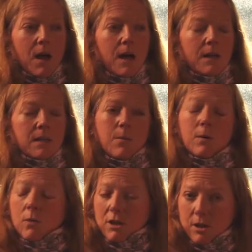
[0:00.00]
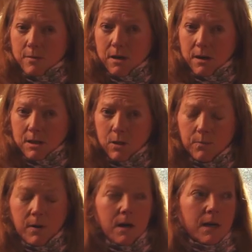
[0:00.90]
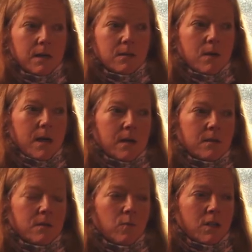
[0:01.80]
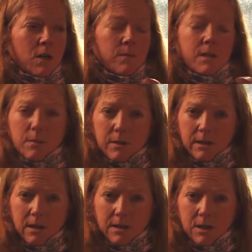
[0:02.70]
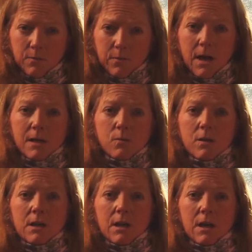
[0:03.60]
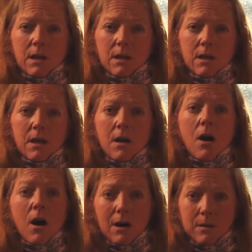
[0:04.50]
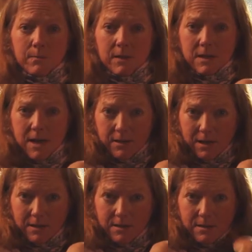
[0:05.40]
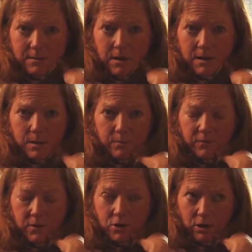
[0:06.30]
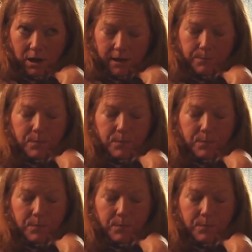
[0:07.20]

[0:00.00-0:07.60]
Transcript: I had a couple of workshops lined up. I had a workshop in Dublin lined up and one in Haarlem, in the Netherlands, lined up for July.